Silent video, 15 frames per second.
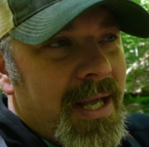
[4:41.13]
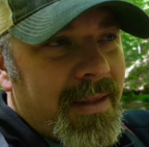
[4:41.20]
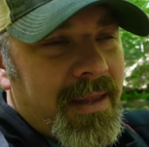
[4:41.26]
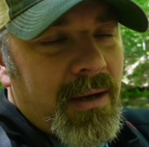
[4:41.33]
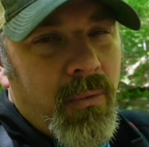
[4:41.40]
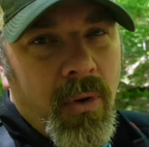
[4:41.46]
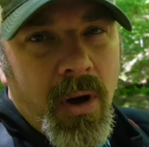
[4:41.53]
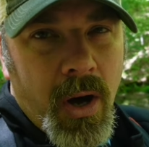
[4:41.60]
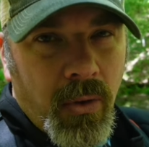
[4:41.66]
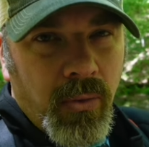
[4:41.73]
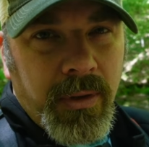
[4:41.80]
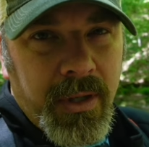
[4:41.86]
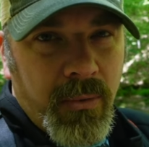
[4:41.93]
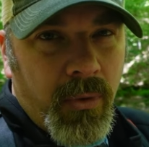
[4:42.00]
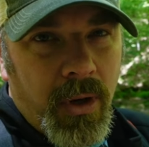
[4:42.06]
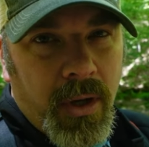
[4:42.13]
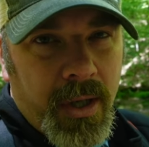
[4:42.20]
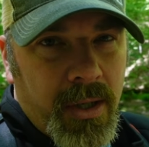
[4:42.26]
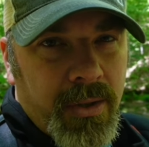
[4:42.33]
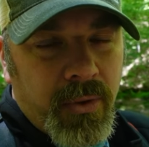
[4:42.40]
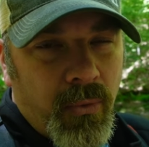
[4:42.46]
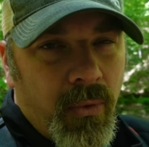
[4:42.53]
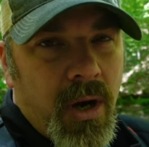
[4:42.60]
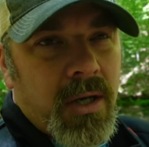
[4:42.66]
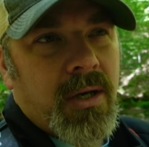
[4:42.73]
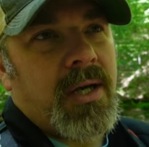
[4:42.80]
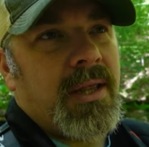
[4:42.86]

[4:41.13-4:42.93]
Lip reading: that will only work underwater.